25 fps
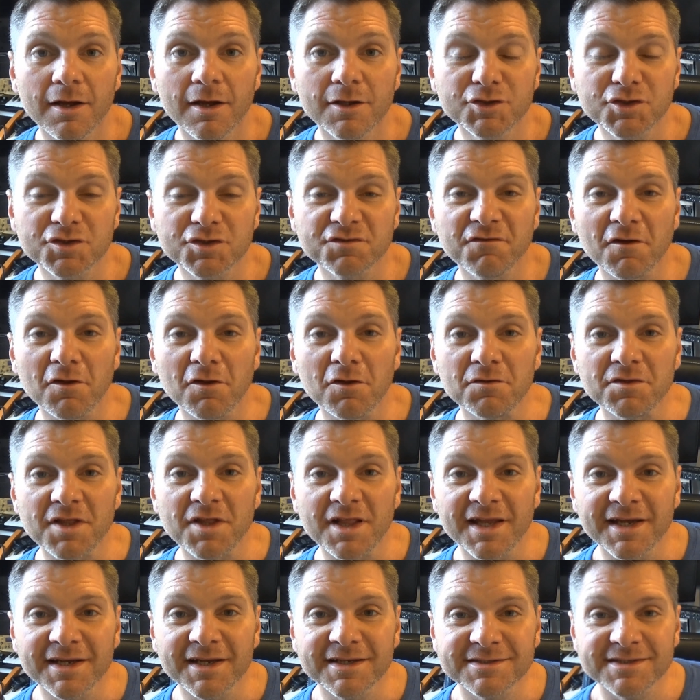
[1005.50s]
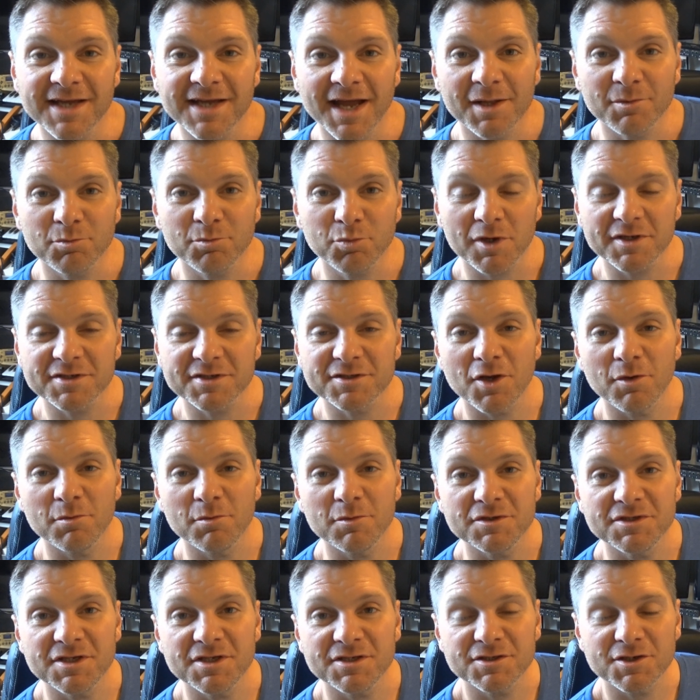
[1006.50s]
Just follow the links at
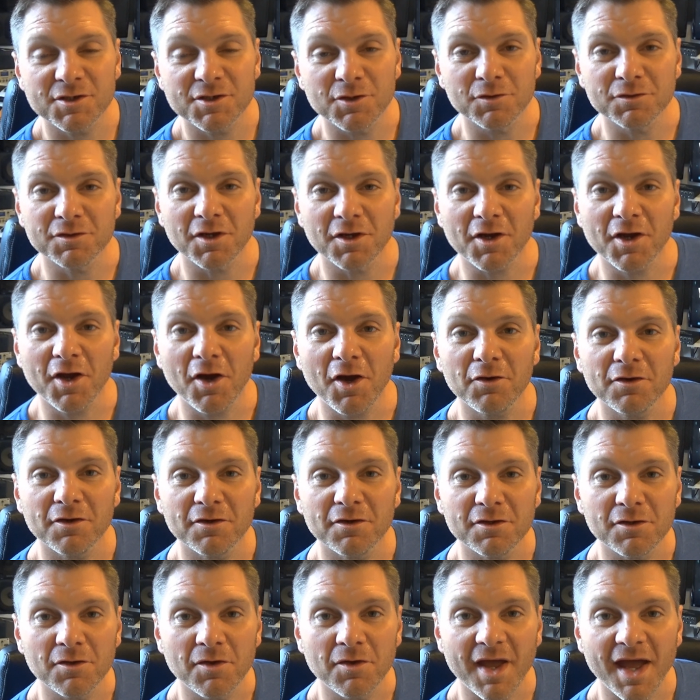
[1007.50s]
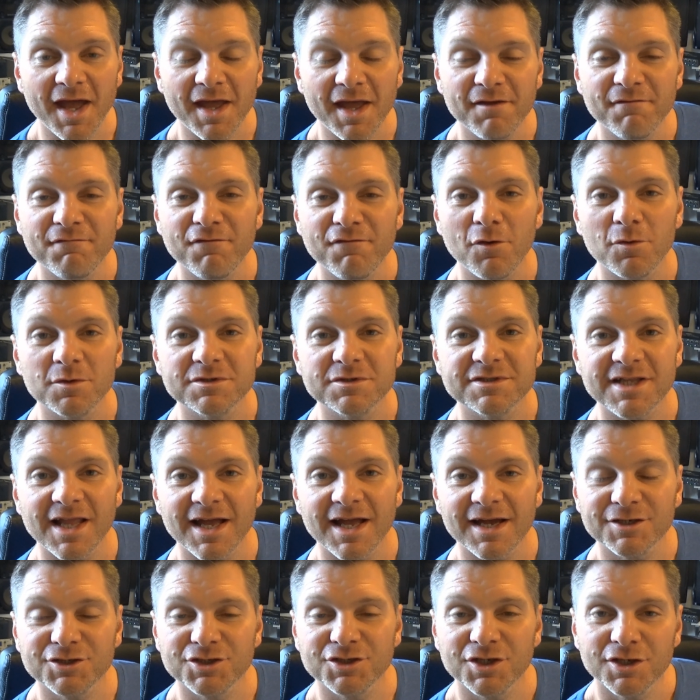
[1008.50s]

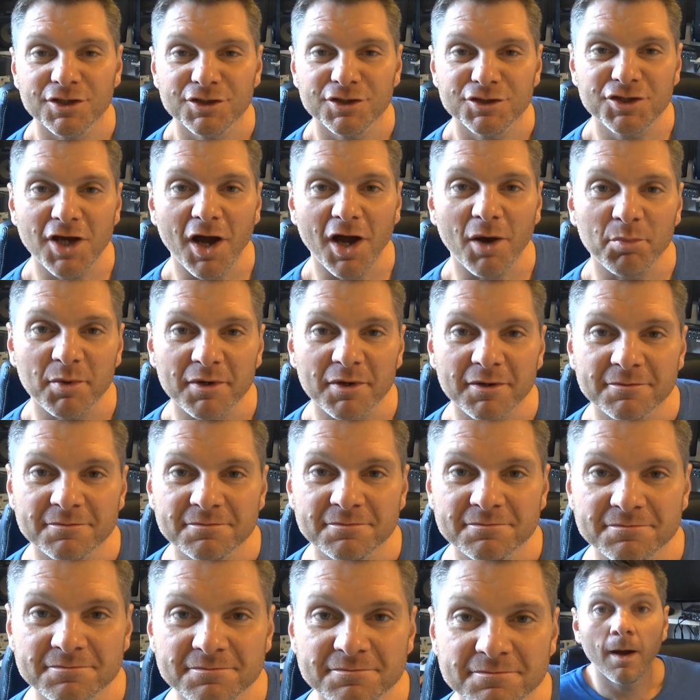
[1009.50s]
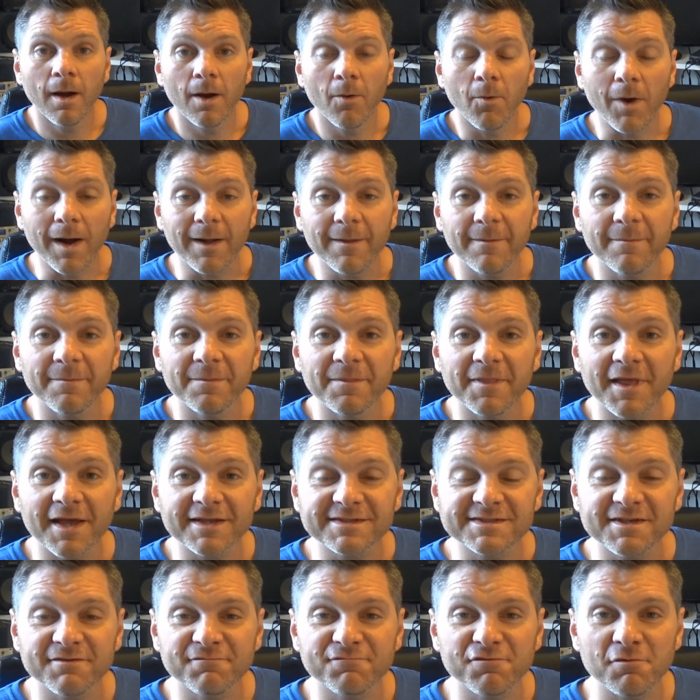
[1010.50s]
prestomusicschool.co.uk/shop. Well,
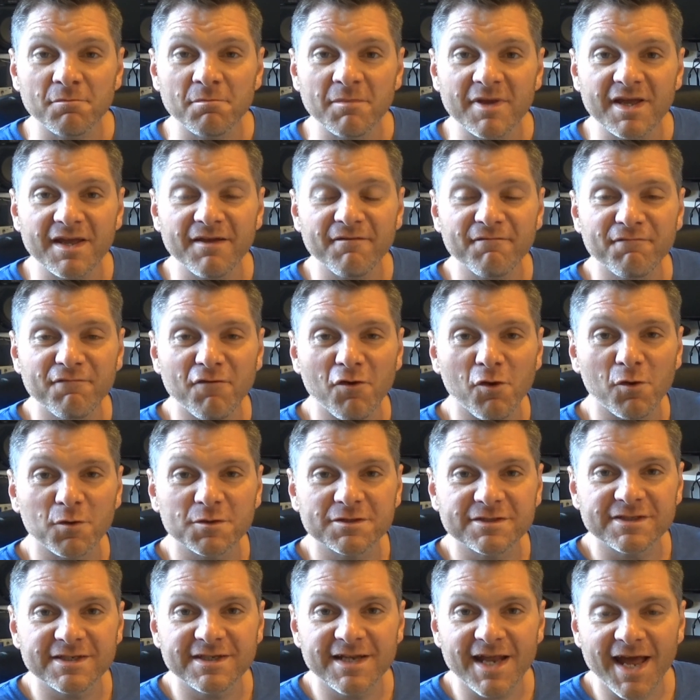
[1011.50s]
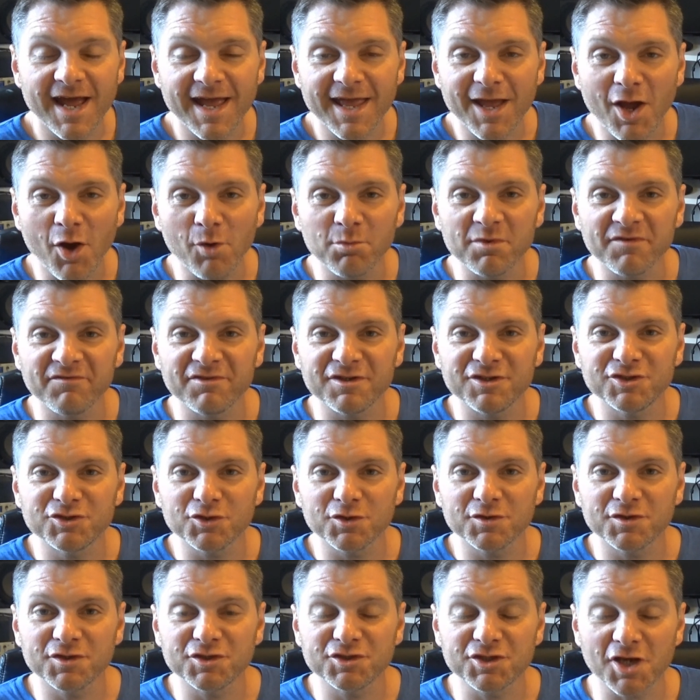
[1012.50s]
that's it from me for today. Hope you've
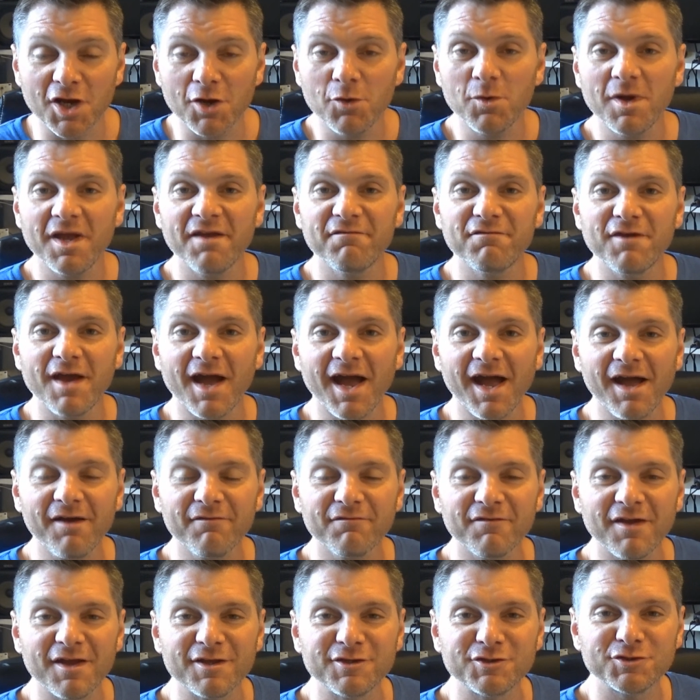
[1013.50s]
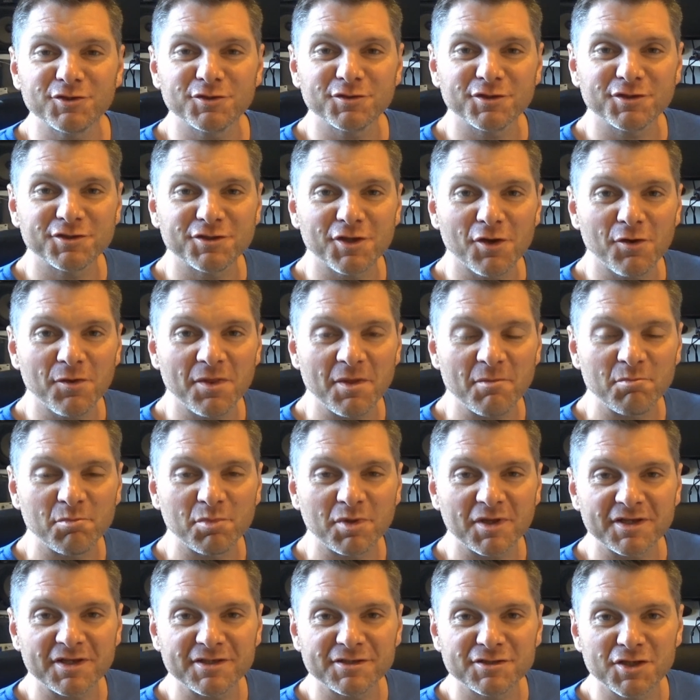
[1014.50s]
enjoyed the show. If you have enjoyed the show, then
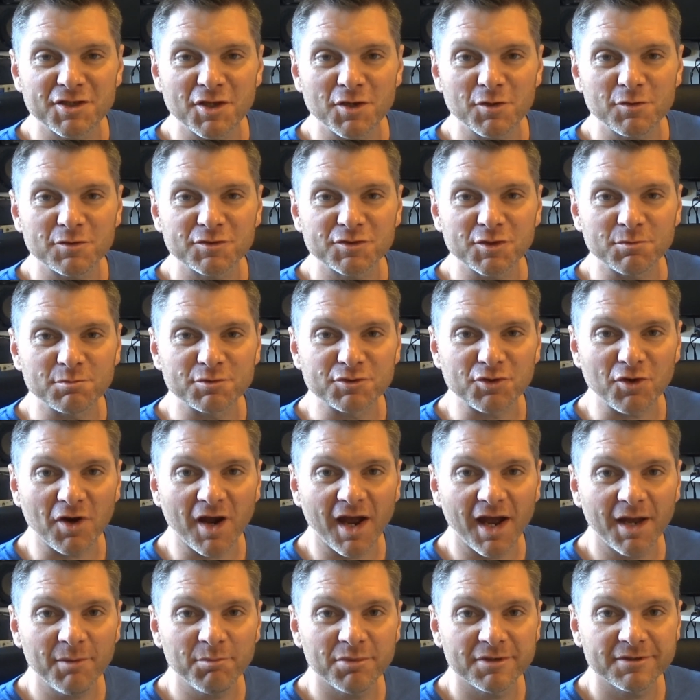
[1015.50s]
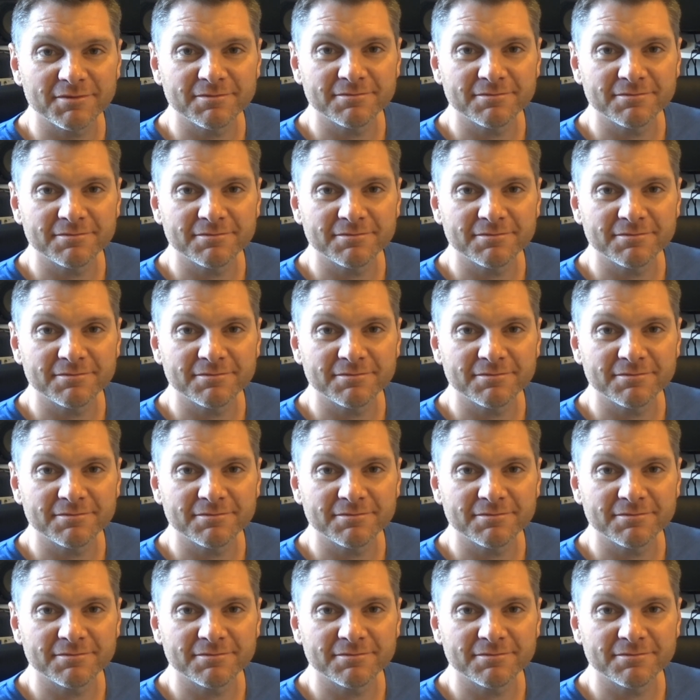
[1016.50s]
please do subscribe.